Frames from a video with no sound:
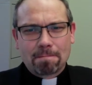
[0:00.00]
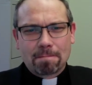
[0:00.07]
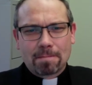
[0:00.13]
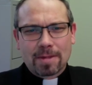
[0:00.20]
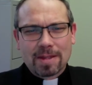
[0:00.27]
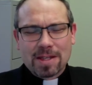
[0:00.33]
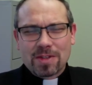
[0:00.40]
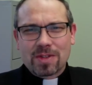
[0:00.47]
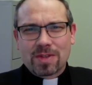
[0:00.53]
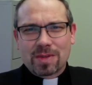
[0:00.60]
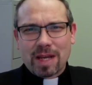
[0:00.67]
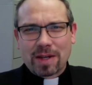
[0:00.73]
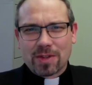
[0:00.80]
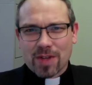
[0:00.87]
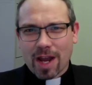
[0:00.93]
This
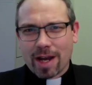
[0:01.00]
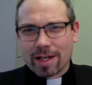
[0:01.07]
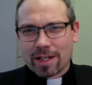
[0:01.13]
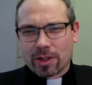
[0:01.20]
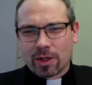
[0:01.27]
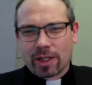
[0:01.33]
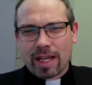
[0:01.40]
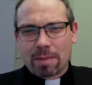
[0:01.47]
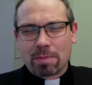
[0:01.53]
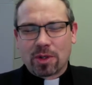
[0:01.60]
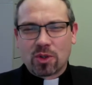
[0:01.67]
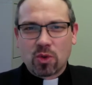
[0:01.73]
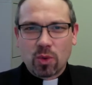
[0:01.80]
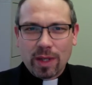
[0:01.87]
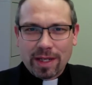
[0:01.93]
anxiety could get
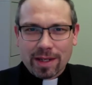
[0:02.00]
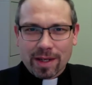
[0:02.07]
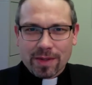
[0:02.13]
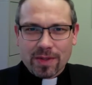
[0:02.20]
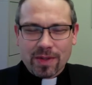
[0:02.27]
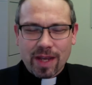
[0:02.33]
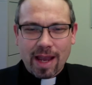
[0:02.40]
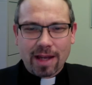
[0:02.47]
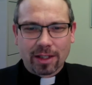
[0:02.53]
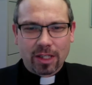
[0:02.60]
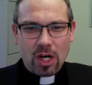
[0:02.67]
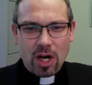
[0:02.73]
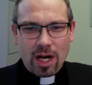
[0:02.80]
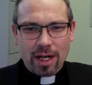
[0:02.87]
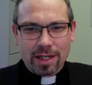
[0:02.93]
between us and
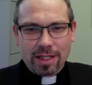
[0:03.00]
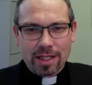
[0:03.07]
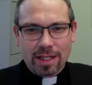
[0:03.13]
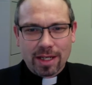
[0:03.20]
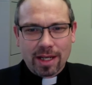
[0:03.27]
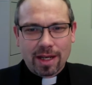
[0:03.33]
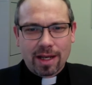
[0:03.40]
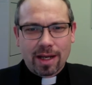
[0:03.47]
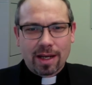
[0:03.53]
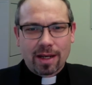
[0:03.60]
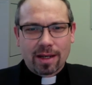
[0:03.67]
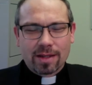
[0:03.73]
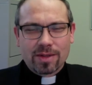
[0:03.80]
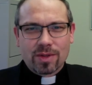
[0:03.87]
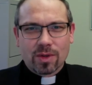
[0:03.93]
God.
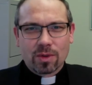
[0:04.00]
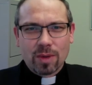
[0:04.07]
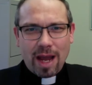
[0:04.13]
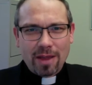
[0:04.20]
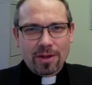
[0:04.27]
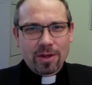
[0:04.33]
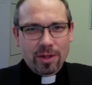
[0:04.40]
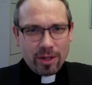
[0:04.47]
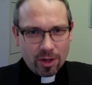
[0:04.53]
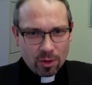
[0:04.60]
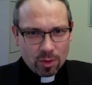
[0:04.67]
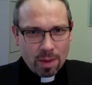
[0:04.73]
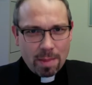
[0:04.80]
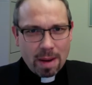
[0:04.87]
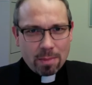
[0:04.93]
So rather,
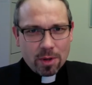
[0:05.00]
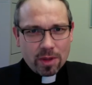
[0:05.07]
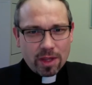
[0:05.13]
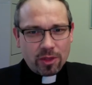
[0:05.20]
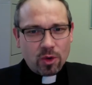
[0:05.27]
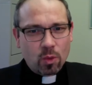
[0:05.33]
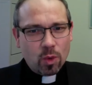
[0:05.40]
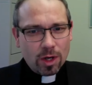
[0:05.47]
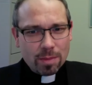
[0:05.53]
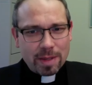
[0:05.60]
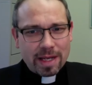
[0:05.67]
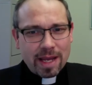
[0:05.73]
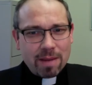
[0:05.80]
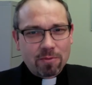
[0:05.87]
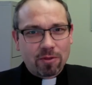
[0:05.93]
remember that the Word
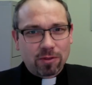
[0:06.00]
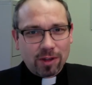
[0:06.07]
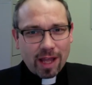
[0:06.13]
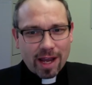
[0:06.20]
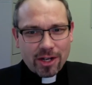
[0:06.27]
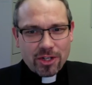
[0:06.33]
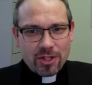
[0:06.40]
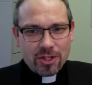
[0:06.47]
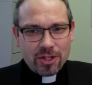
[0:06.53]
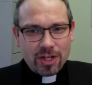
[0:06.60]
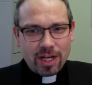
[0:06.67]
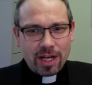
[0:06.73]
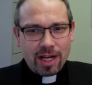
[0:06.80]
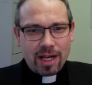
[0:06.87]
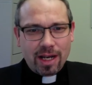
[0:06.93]
became flesh,
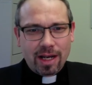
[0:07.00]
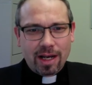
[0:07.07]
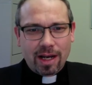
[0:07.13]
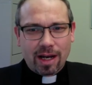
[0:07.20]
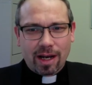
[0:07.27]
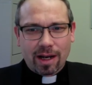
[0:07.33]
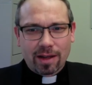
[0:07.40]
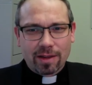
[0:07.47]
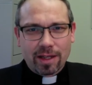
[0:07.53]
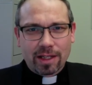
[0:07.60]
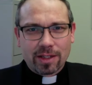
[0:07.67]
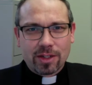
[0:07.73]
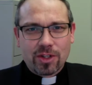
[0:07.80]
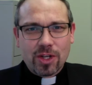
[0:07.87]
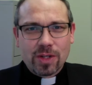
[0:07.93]

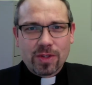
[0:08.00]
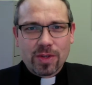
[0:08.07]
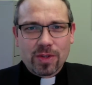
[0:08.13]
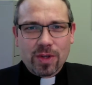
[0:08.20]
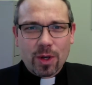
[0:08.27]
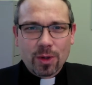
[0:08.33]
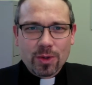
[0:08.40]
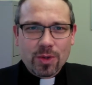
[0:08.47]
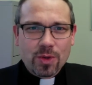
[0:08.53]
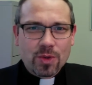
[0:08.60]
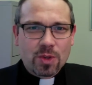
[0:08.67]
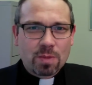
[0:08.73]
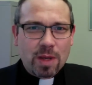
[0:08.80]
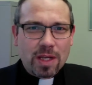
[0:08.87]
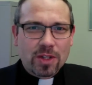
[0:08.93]
that Jesus also
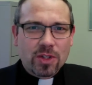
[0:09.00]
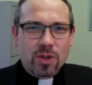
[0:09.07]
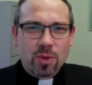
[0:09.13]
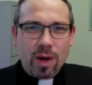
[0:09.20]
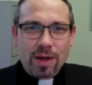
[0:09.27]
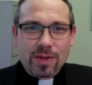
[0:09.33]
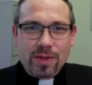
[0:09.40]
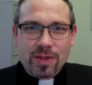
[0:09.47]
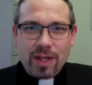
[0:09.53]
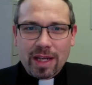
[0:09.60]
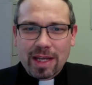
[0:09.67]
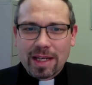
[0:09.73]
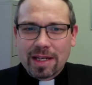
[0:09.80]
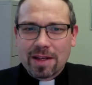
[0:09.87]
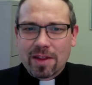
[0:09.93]
speaks to us
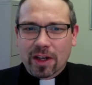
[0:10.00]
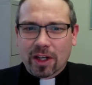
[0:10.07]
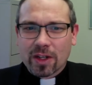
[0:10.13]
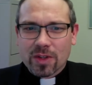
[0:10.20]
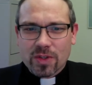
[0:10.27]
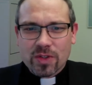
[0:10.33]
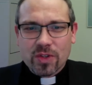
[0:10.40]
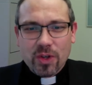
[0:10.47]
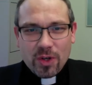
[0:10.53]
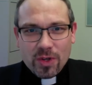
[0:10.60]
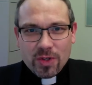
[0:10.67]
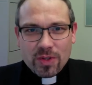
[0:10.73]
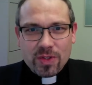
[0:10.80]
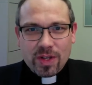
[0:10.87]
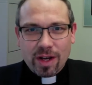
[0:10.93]
in the
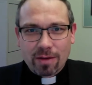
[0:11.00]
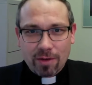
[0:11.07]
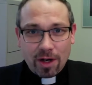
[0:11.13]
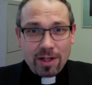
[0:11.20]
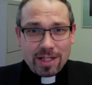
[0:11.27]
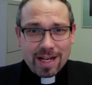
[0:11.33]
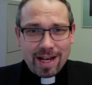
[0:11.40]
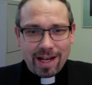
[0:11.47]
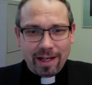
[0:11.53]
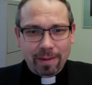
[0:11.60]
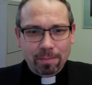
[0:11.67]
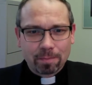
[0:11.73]
concerns of our day.